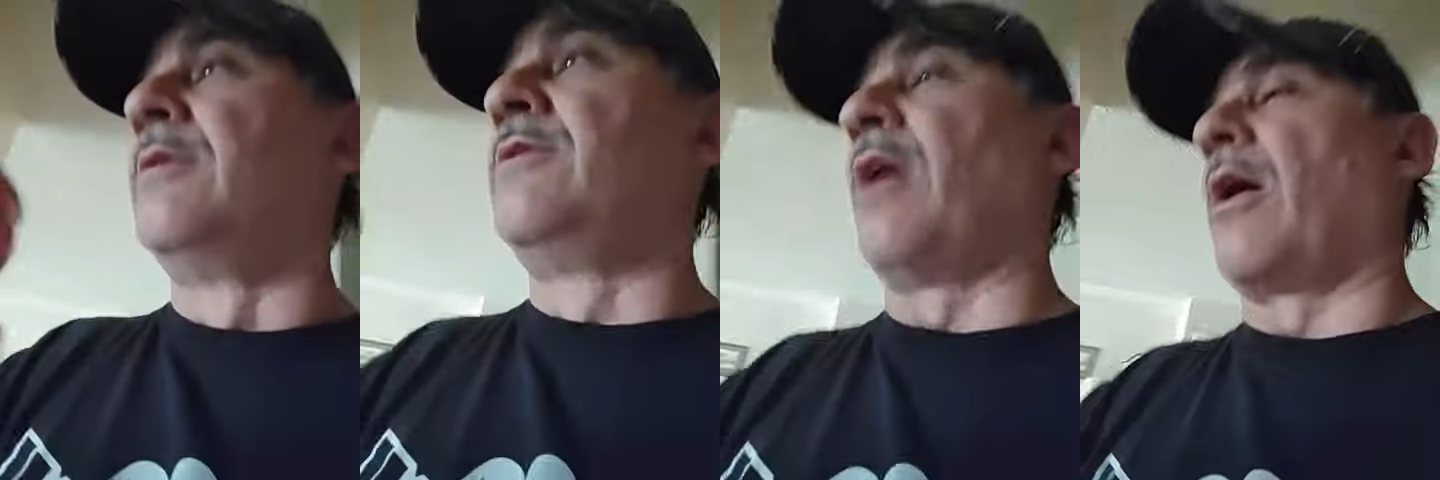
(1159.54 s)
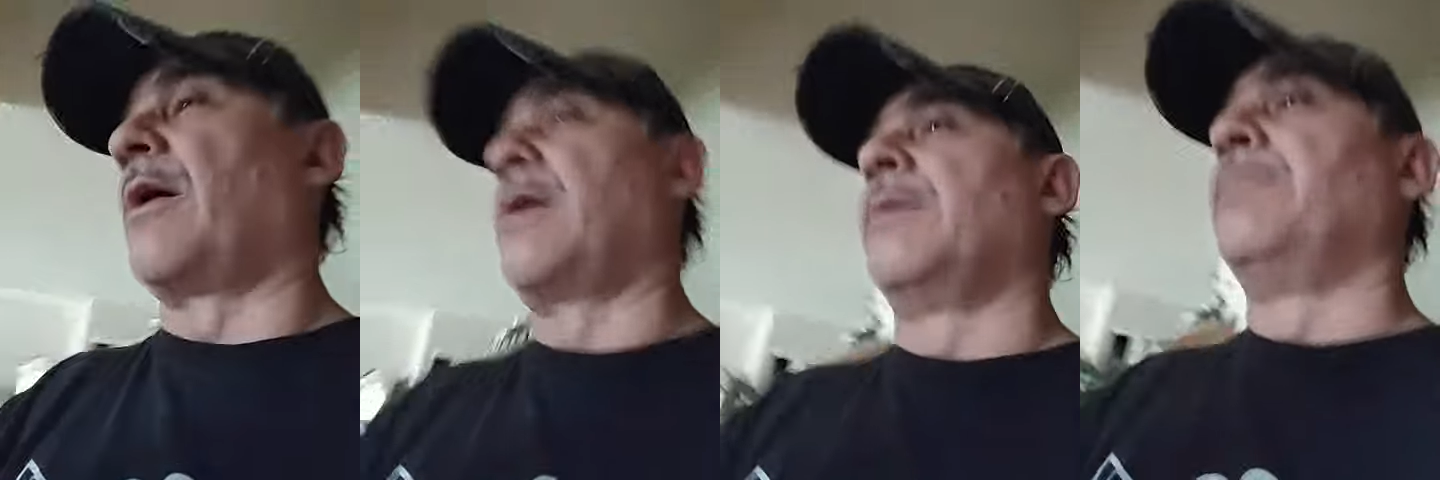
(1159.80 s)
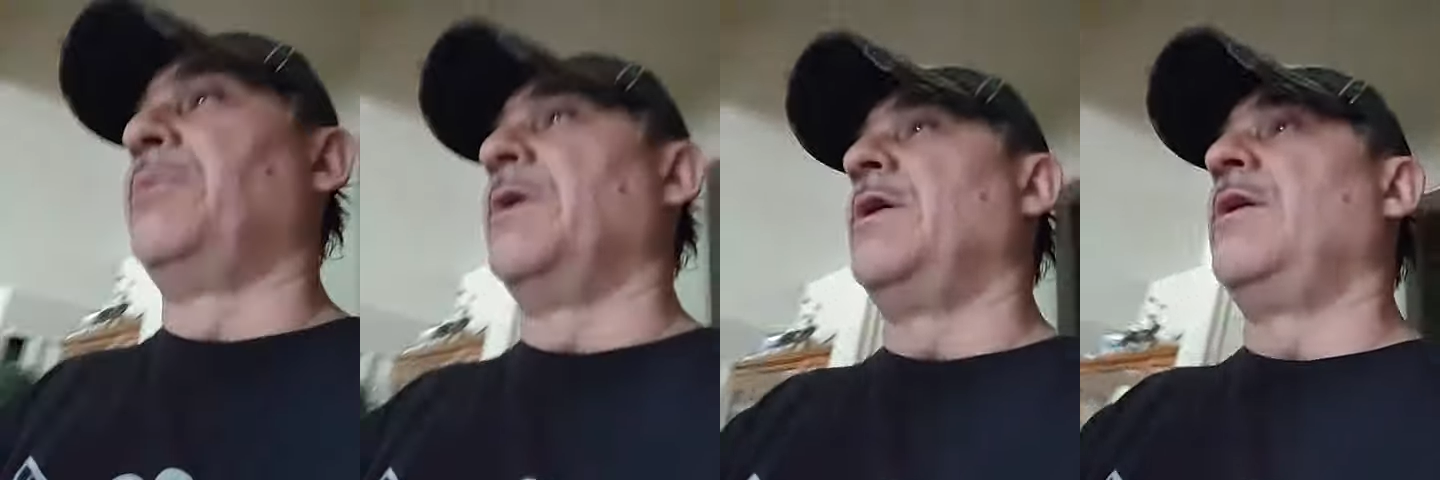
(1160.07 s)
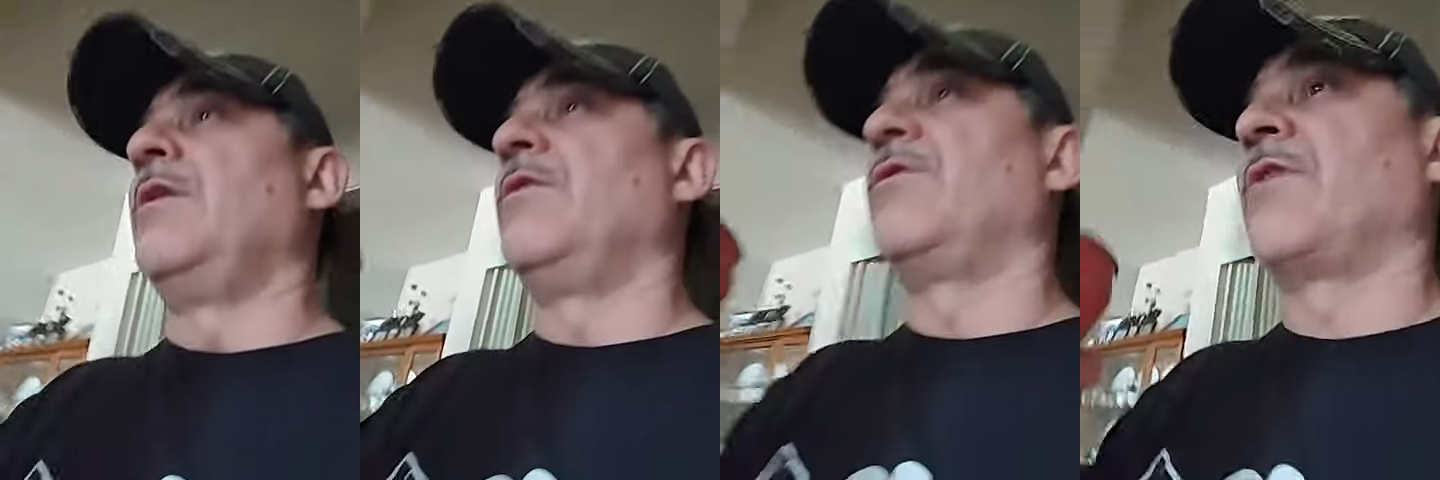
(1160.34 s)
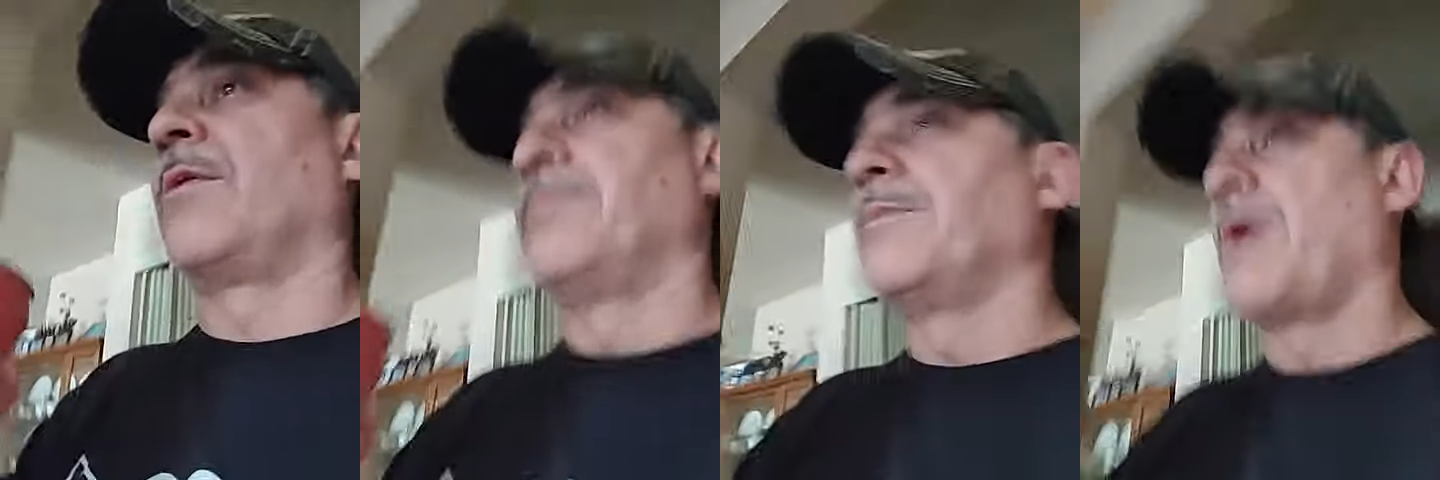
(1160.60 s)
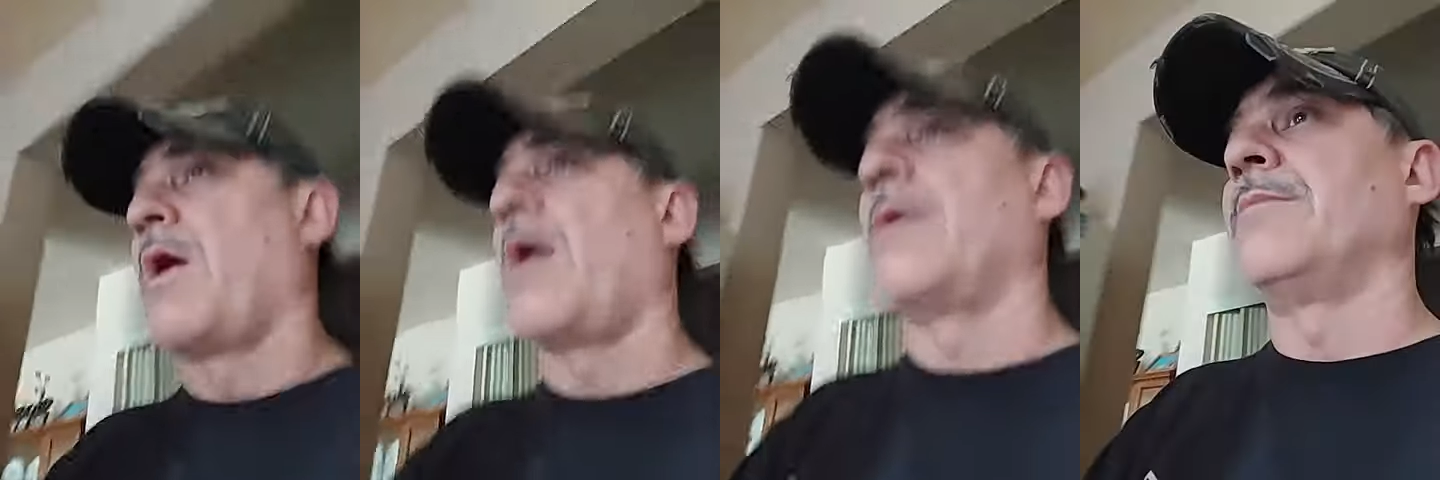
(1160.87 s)
diabetes, I'm
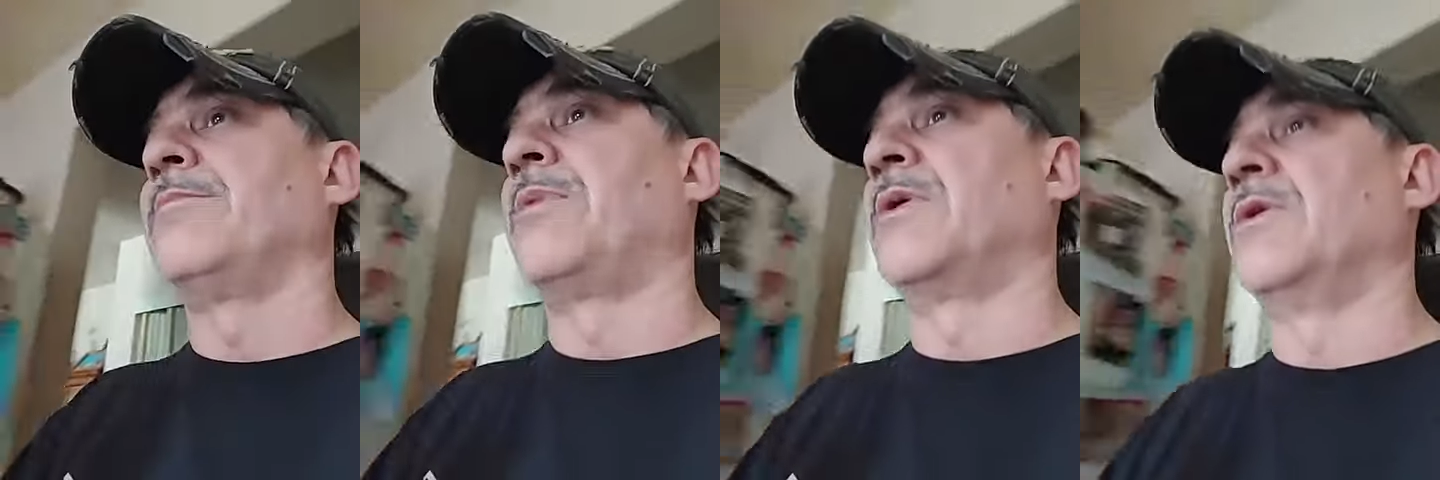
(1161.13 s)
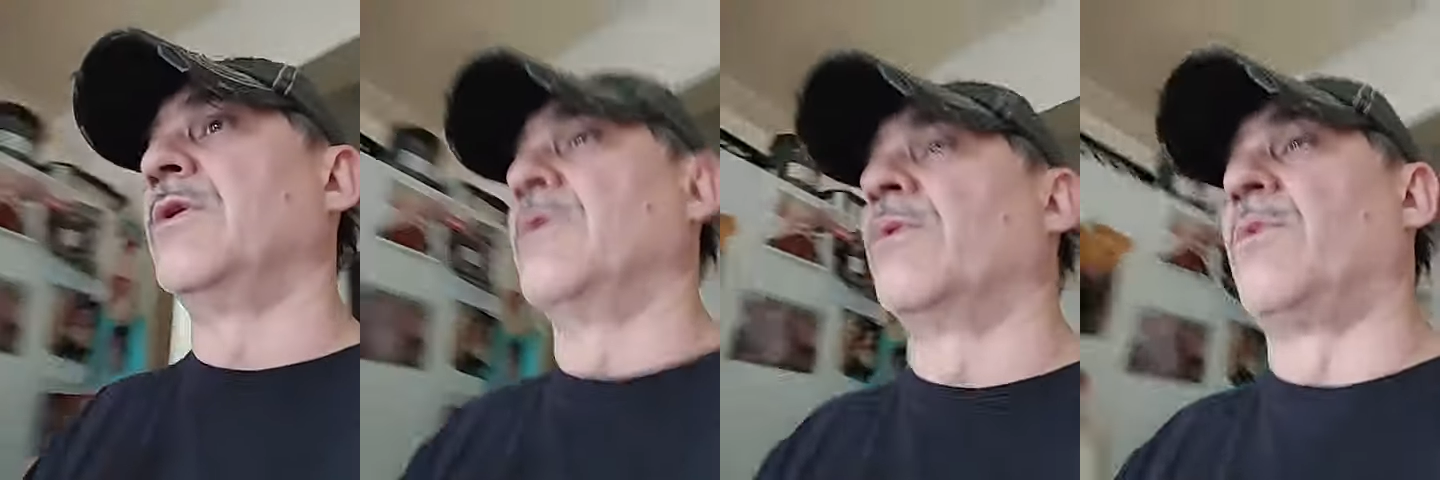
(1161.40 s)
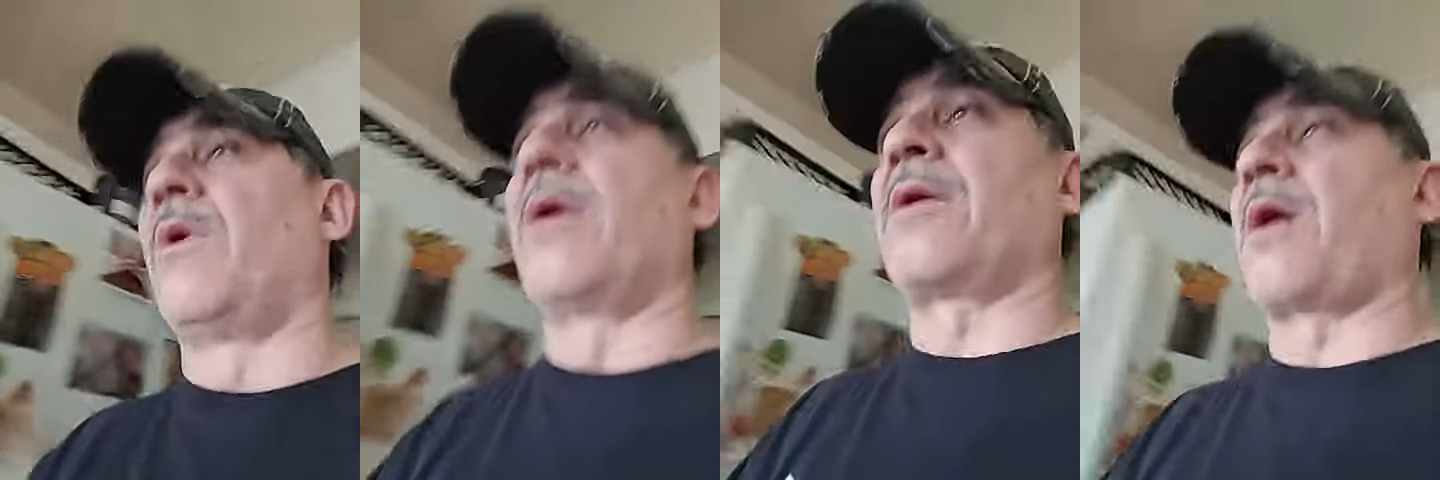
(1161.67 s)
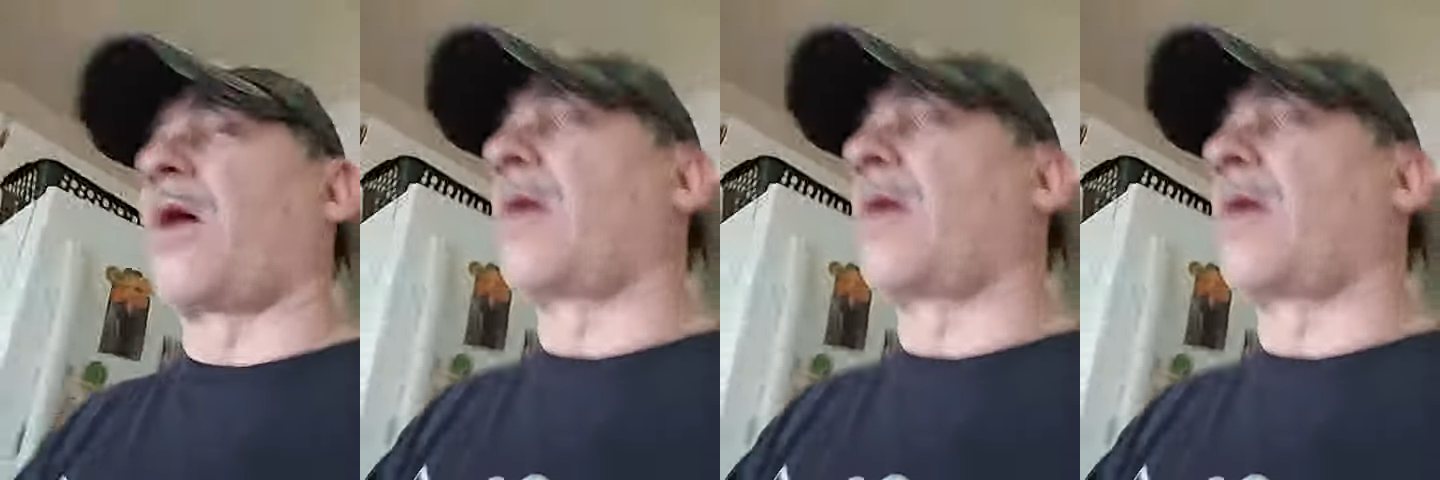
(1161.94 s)
not. But you know what?